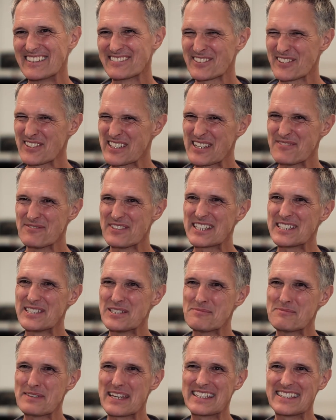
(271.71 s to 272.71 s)
Draw that money
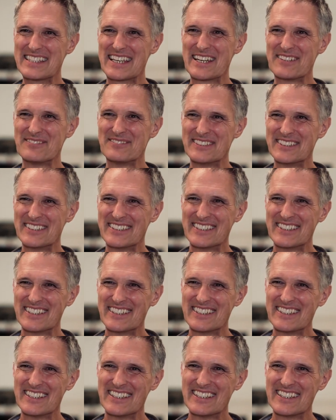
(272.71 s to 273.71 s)
you paid them.
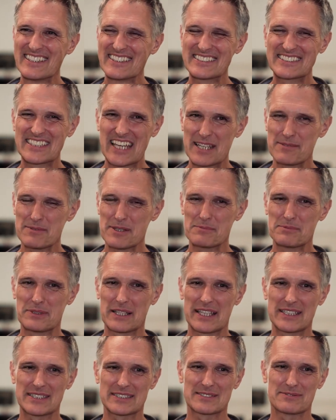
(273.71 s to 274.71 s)
There's got to be a
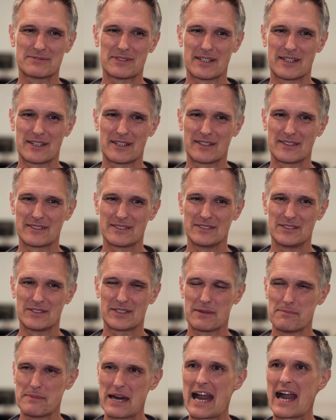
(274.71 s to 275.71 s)
place where you
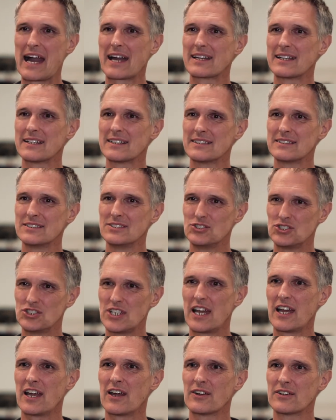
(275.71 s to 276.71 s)
come back, you
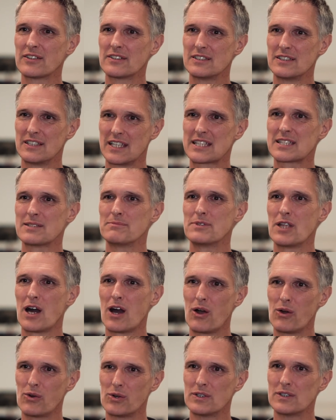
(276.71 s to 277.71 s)
share, you let them
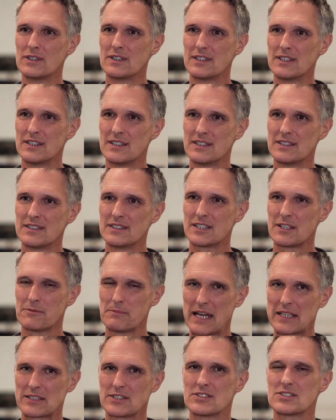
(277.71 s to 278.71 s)
know, you give
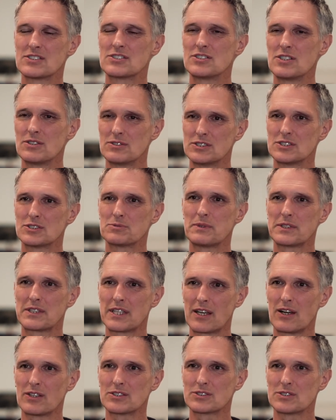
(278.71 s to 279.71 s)
back to the students, but
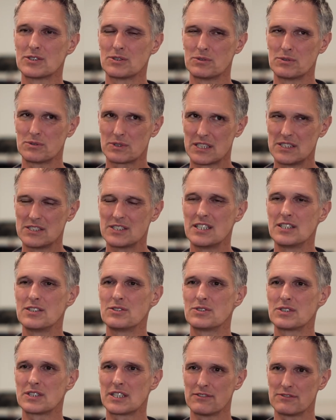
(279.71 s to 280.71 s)
they also
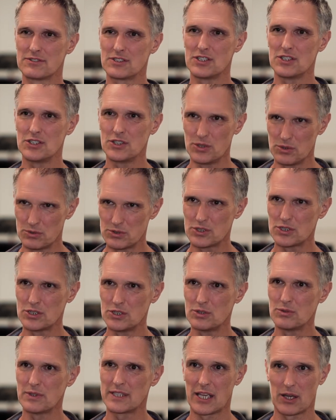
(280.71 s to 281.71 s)
continue to give to you
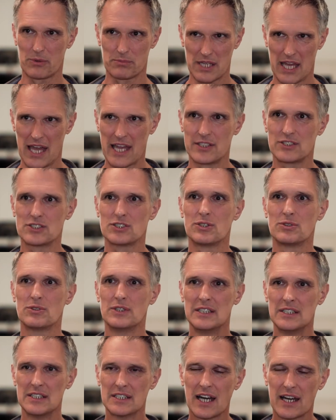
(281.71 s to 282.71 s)
too and help guide you.
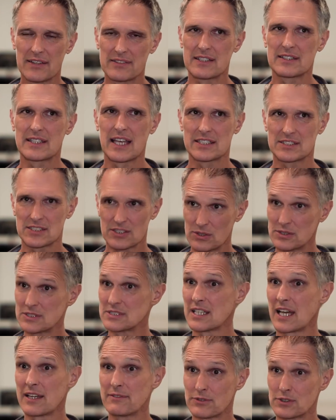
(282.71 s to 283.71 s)
I think that's a good
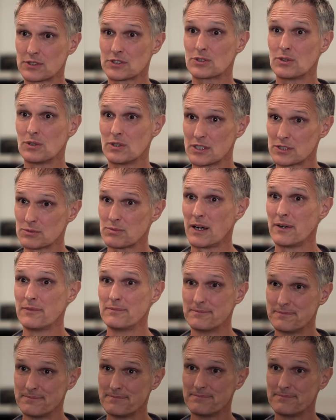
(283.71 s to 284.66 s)
sign for school as well.